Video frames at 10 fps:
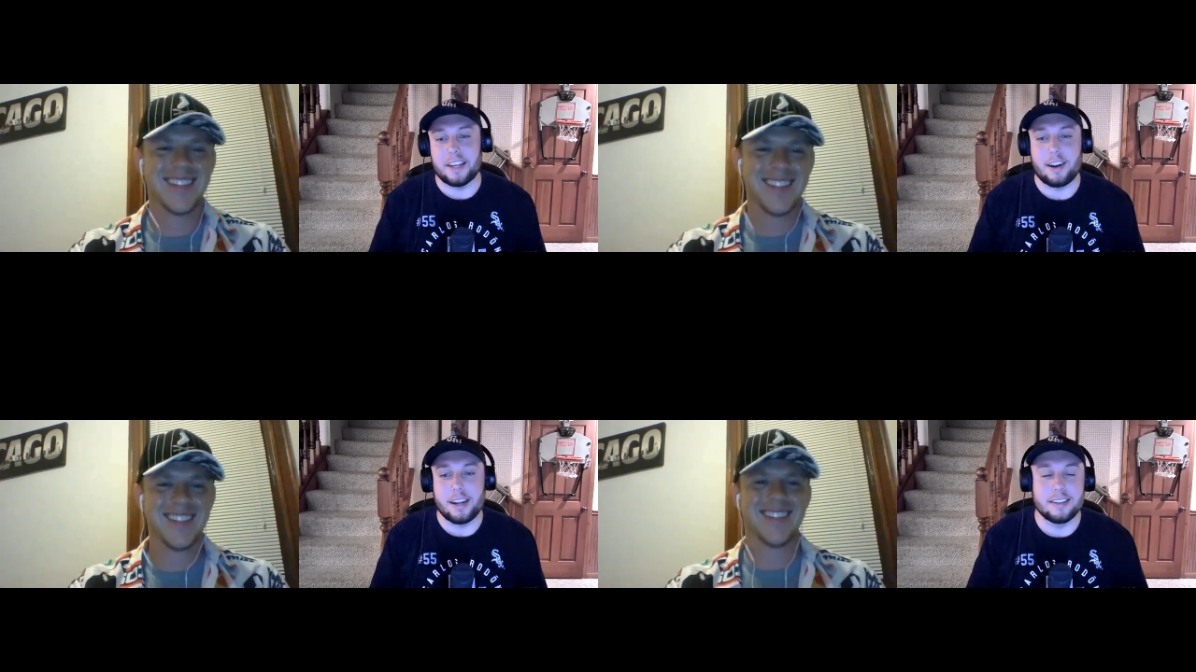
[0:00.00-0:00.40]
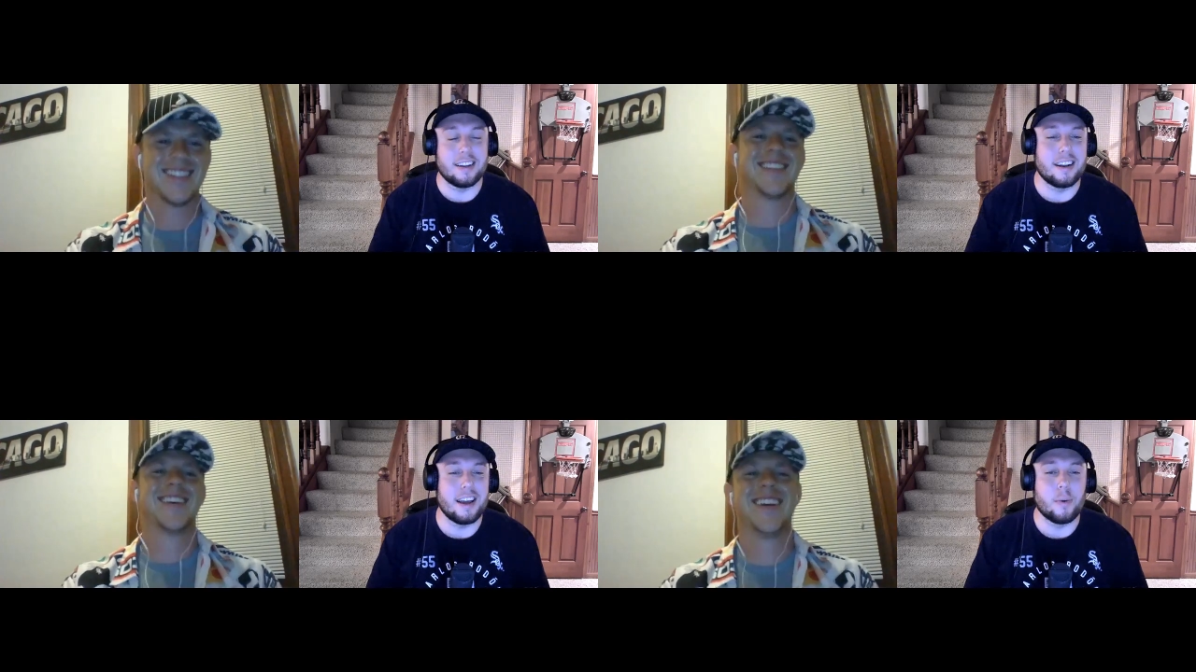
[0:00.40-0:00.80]
Speaker 1: Saturday,
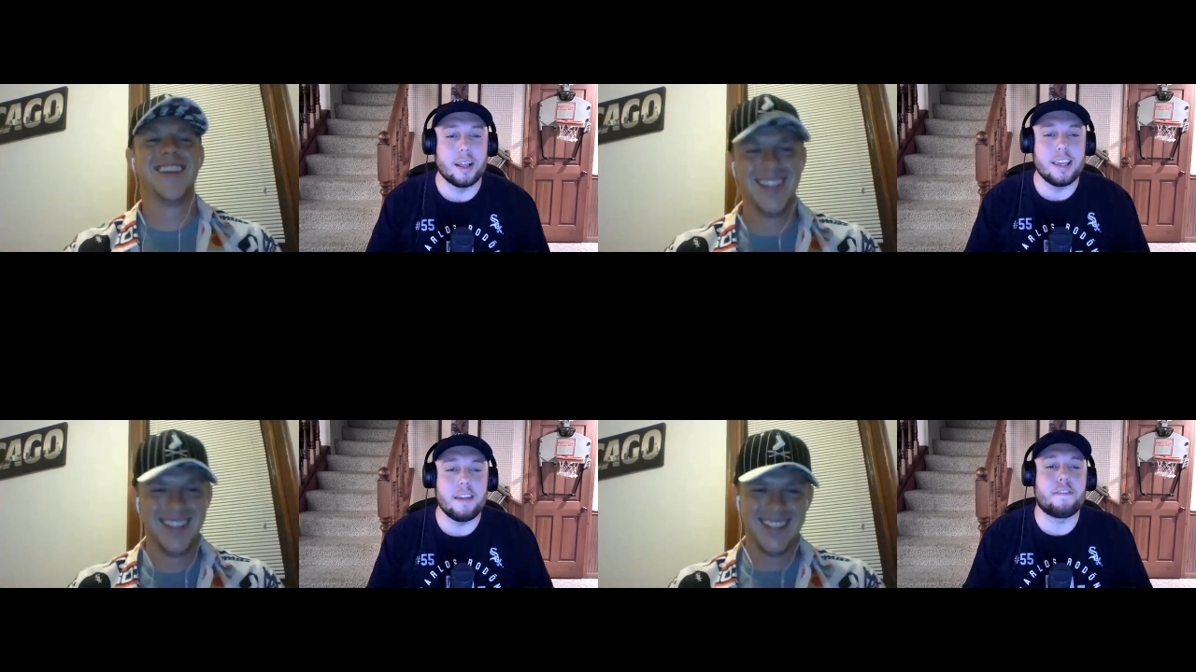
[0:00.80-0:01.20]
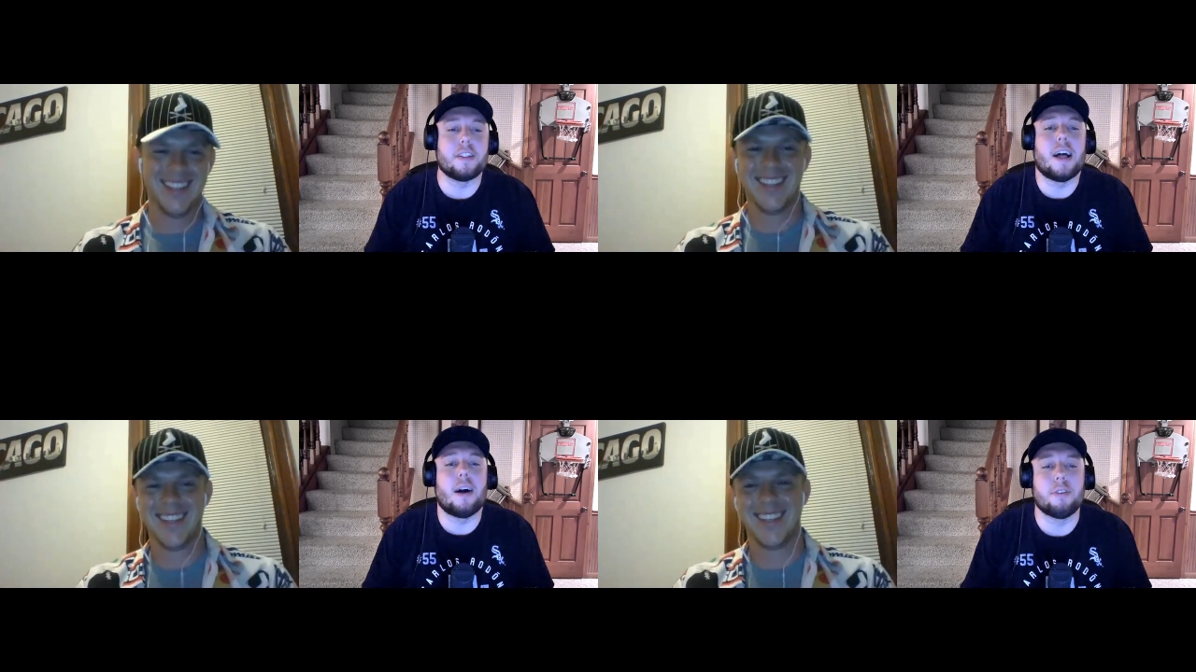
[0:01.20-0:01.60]
and Sunday, when the
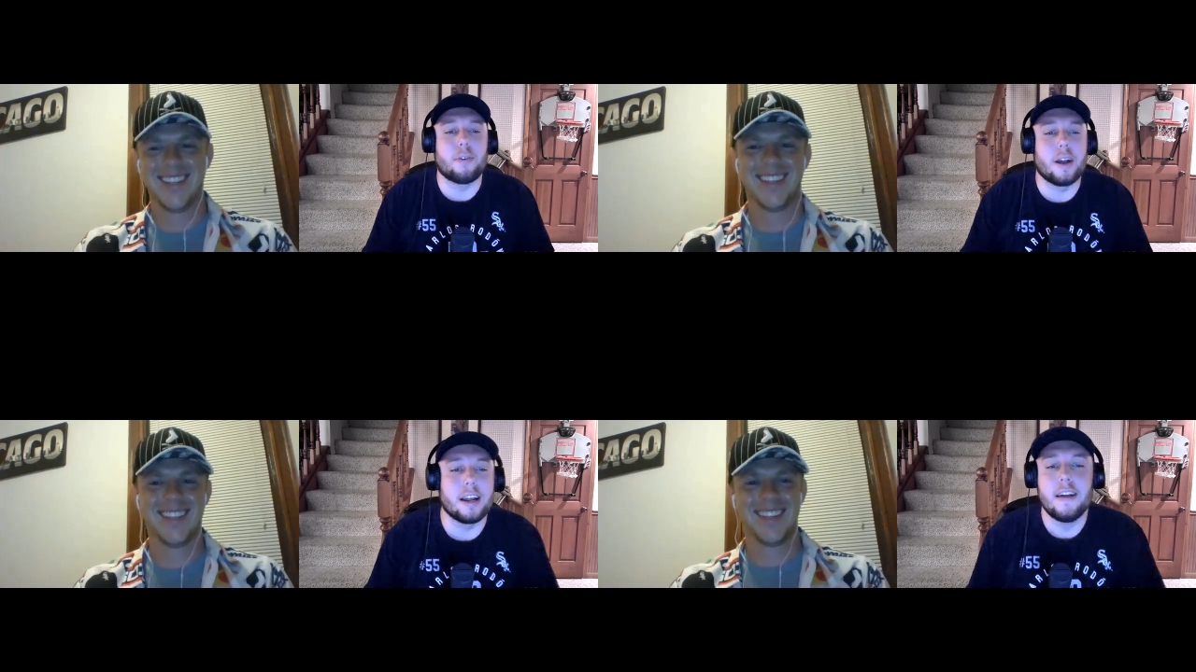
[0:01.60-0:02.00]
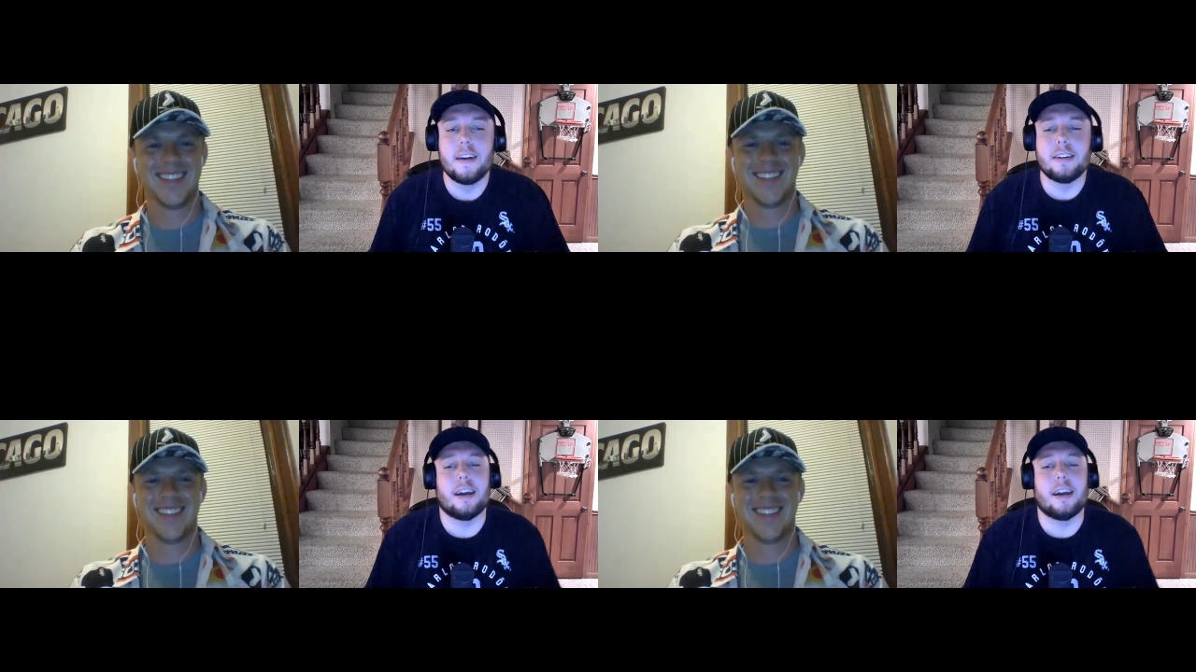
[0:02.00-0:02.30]
floundering,